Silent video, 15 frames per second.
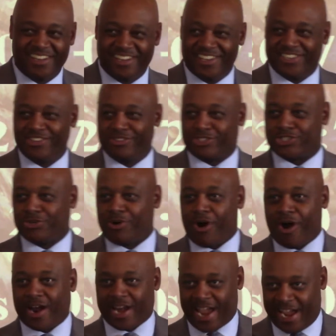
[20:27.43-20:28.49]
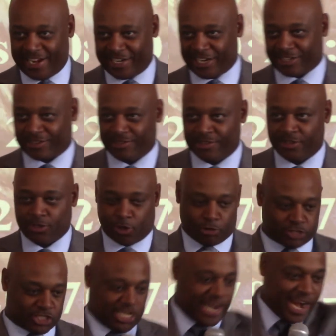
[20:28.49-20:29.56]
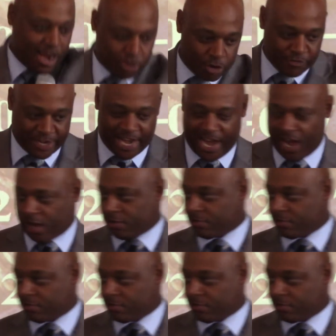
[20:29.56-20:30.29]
You too hard-handed. Go sit down over there.